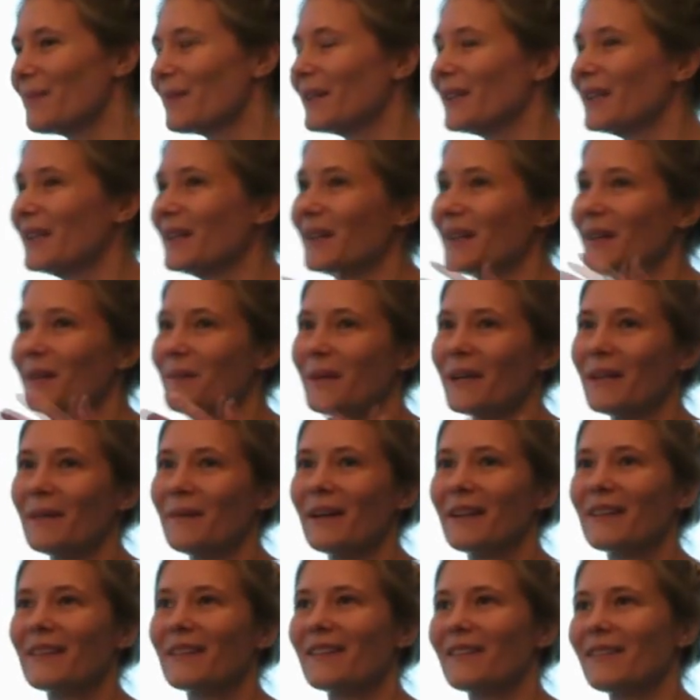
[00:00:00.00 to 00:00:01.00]
But you know, by
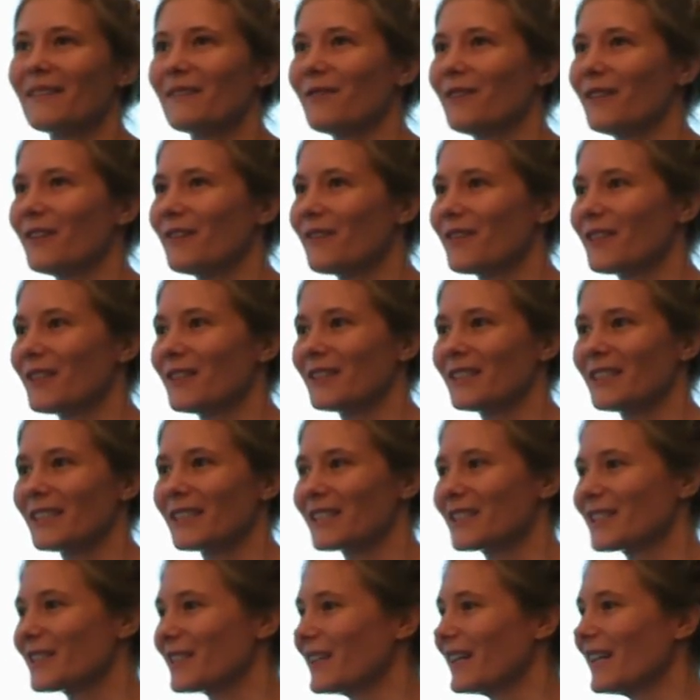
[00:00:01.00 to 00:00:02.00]
about the 5th or
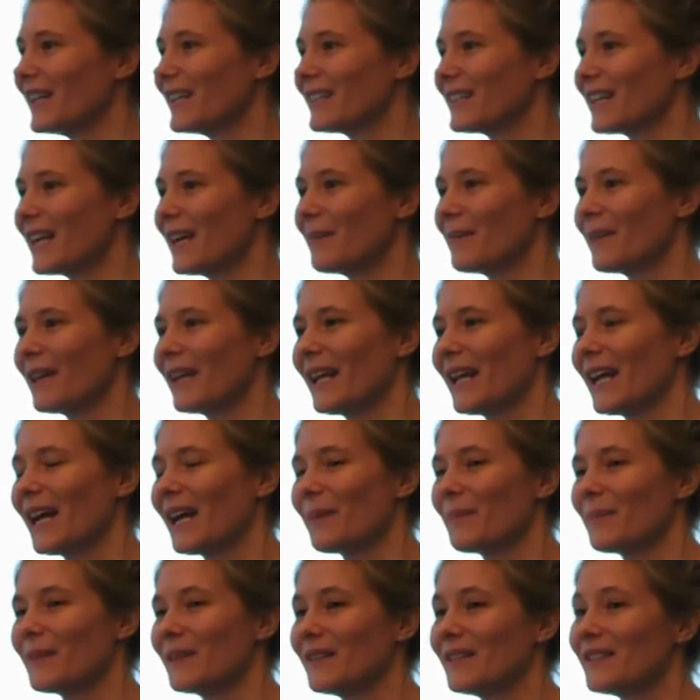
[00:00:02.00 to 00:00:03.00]
6th or 8th time that
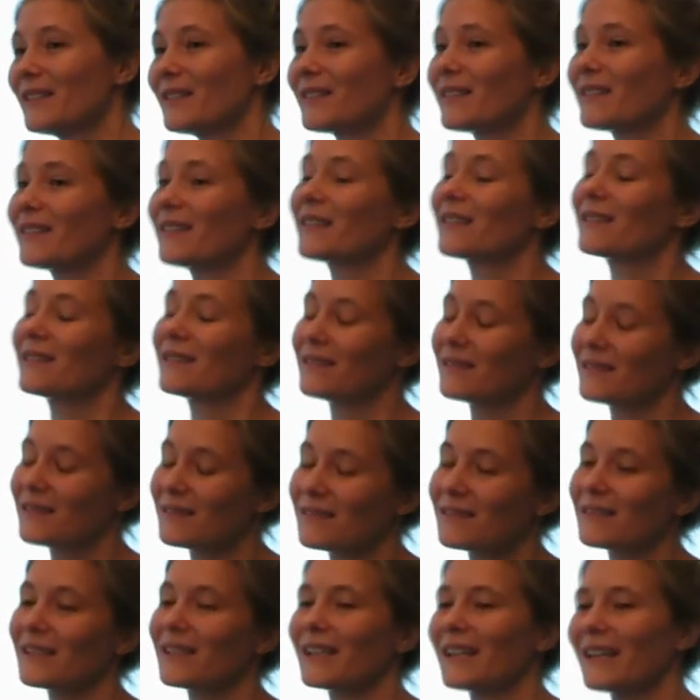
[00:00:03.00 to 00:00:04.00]
happens, you think,
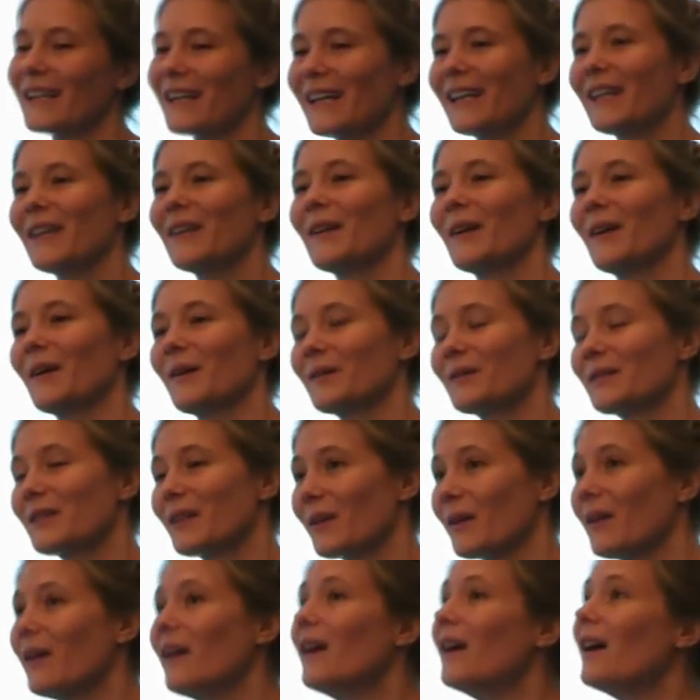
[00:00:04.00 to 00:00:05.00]
okay, you know,
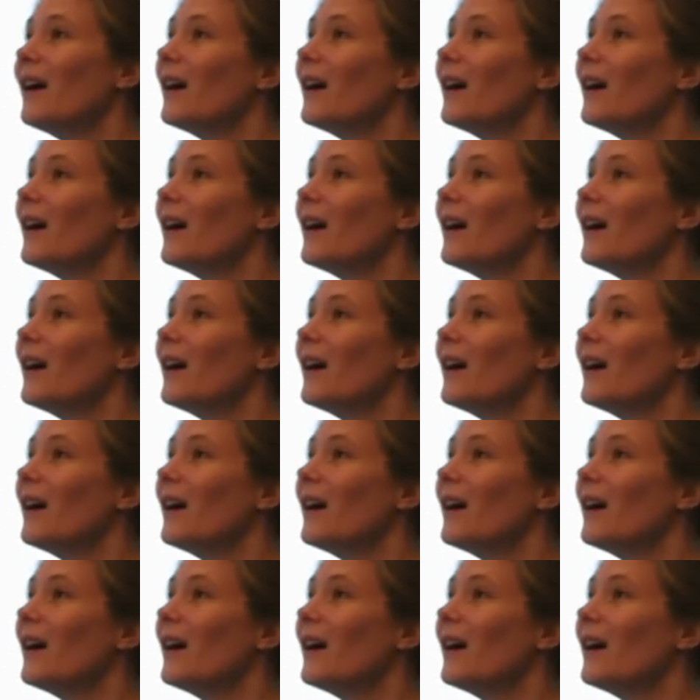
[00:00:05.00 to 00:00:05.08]
so,